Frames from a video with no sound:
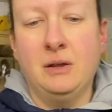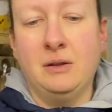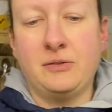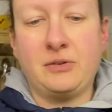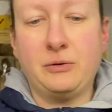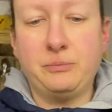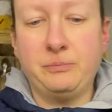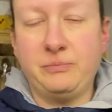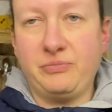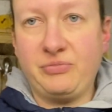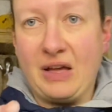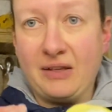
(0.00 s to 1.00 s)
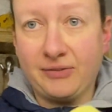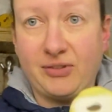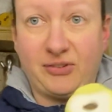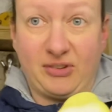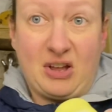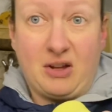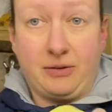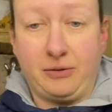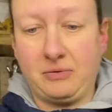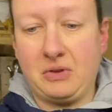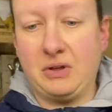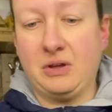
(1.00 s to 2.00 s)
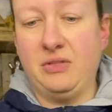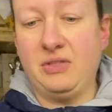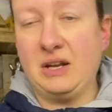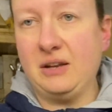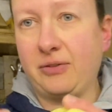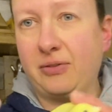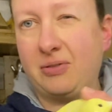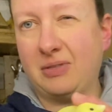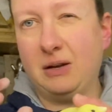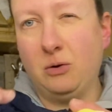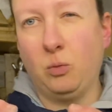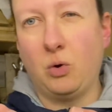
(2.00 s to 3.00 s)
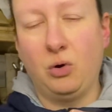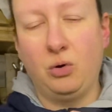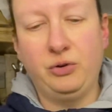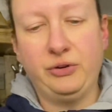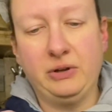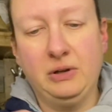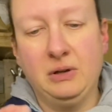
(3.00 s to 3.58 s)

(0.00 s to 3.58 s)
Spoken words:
So that's the start of it, and then it's thinner walled.